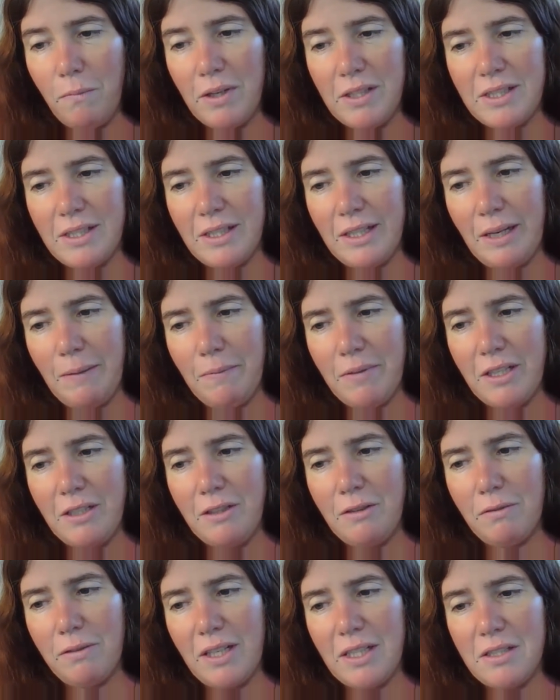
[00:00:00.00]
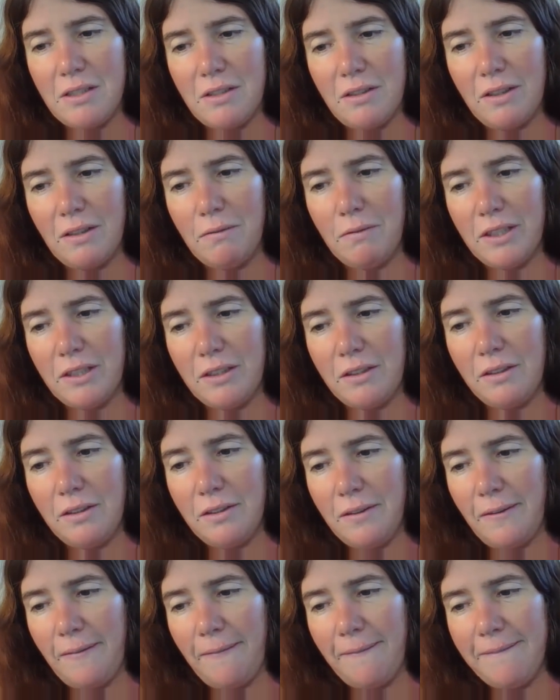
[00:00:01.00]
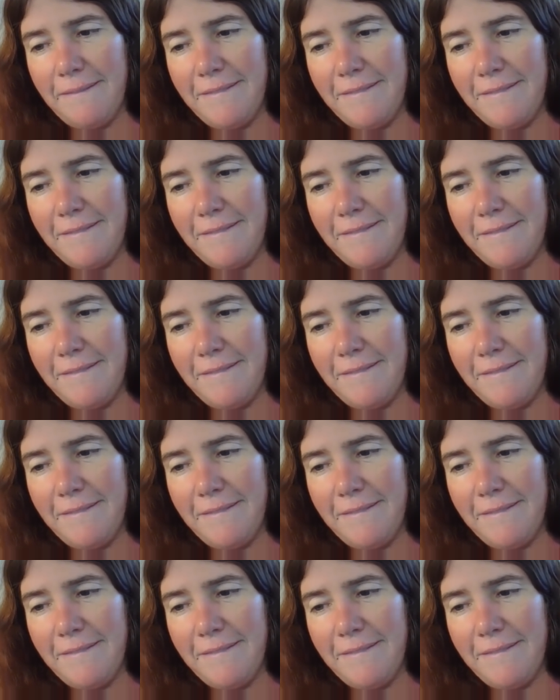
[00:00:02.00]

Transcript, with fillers: What's the name of the new restaurant, Will?